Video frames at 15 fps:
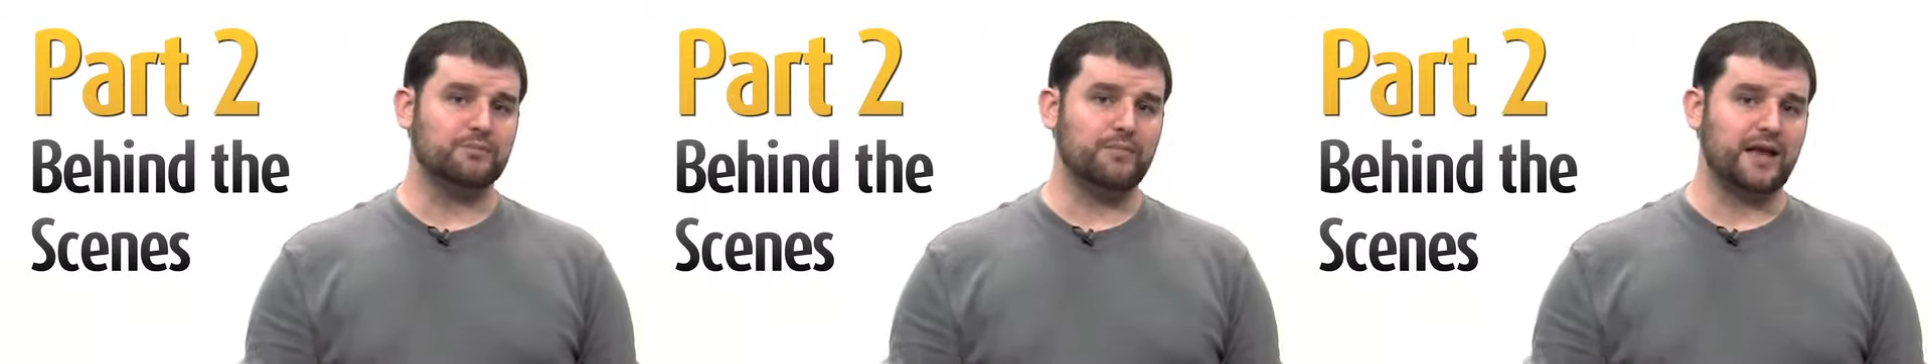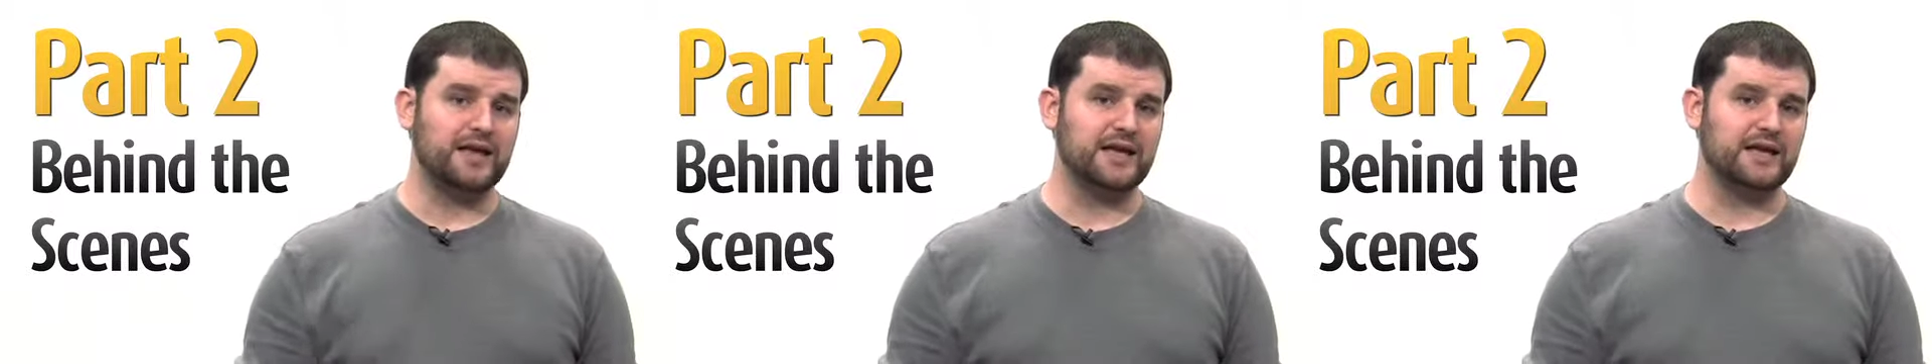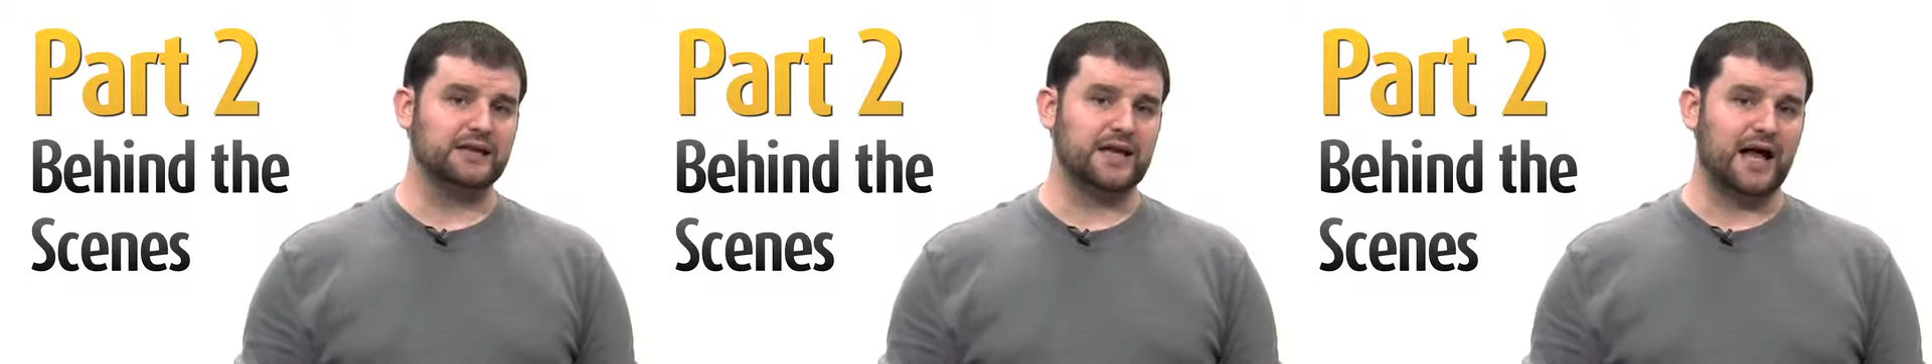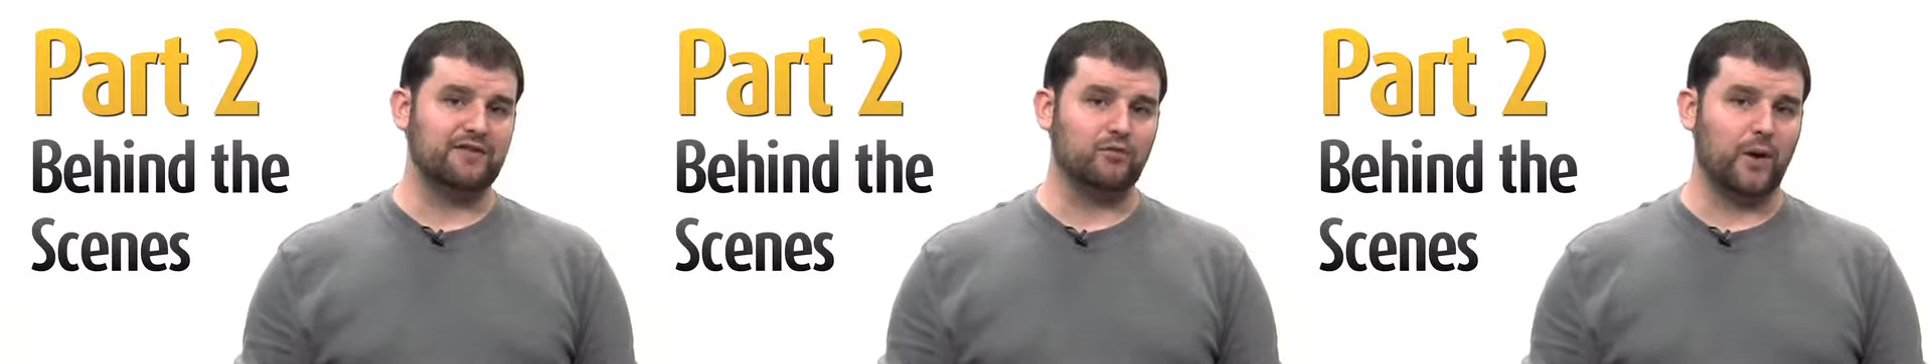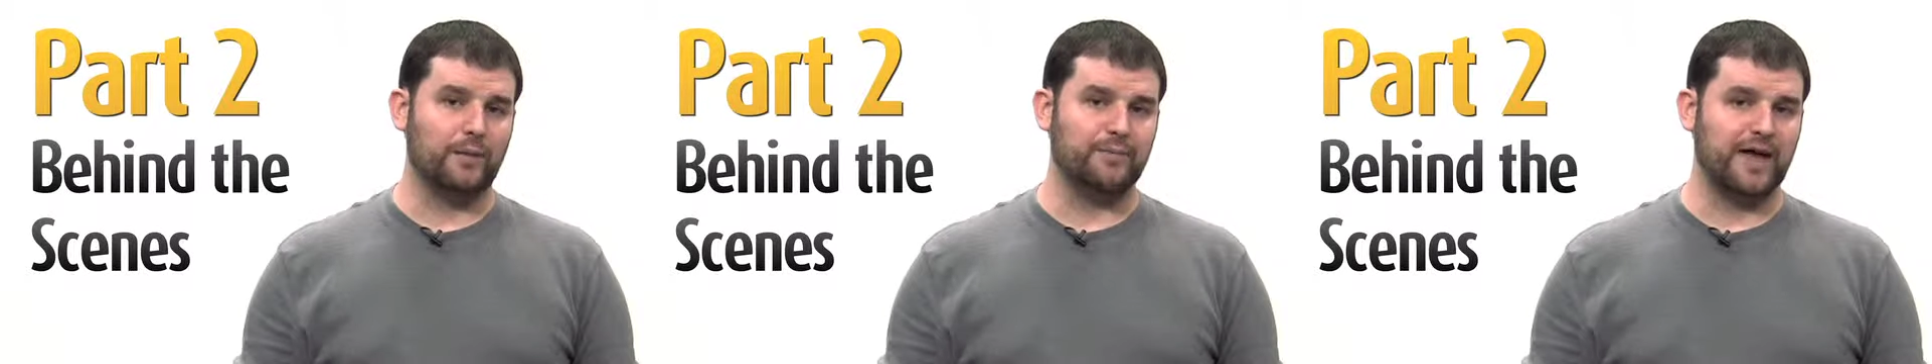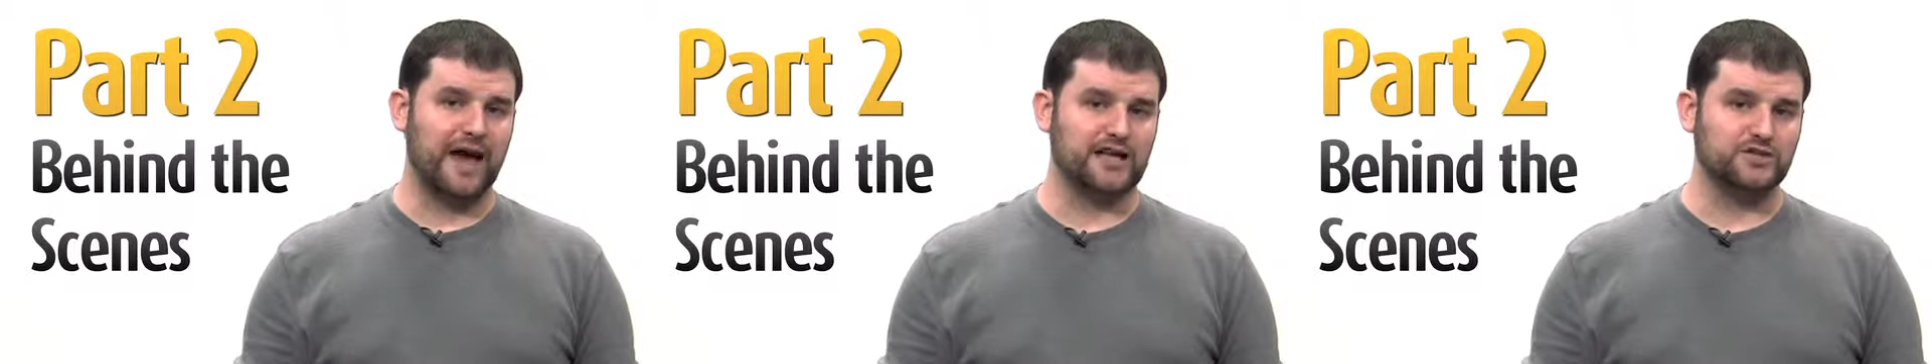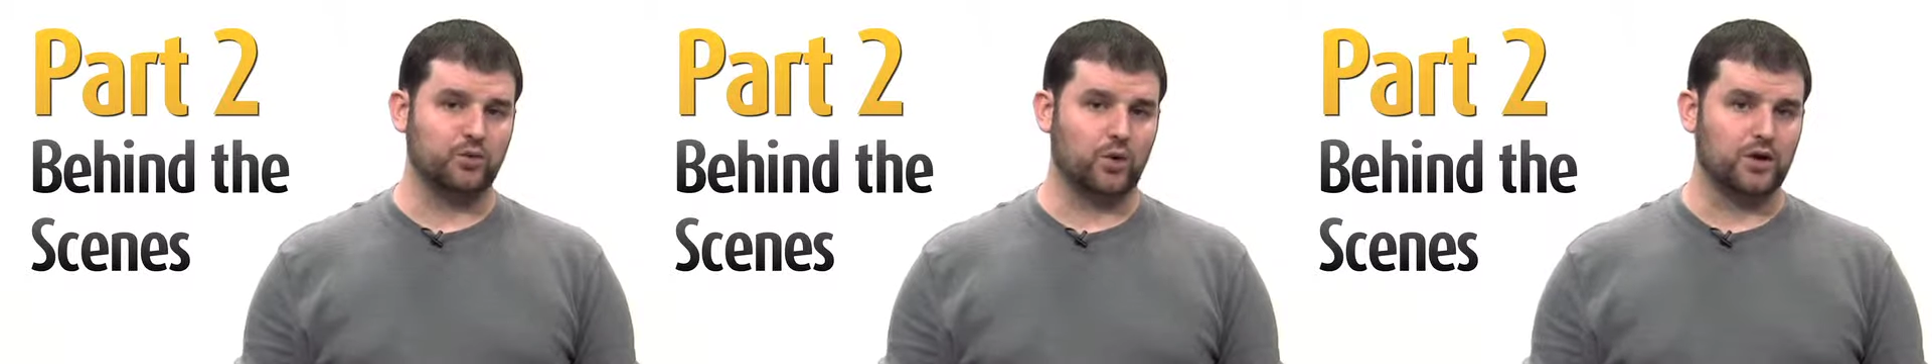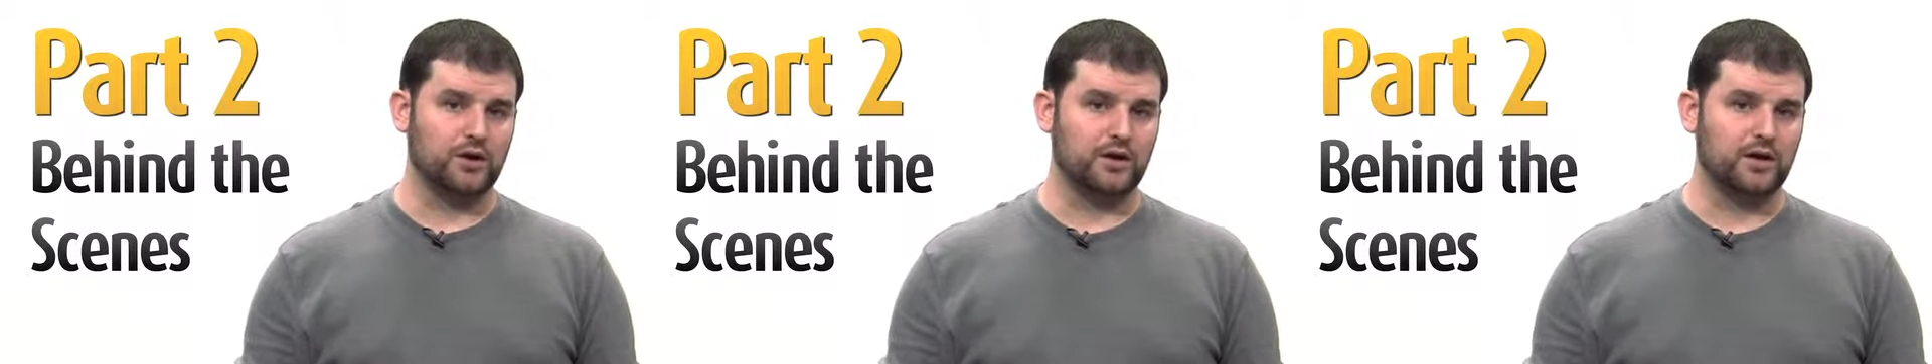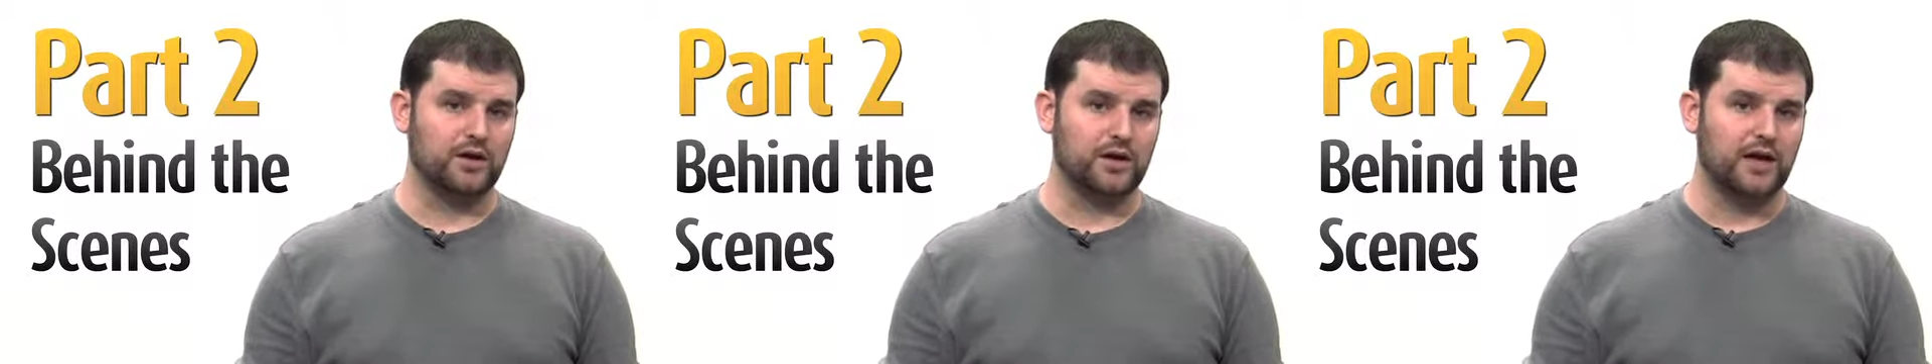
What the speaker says: making a live webcast work,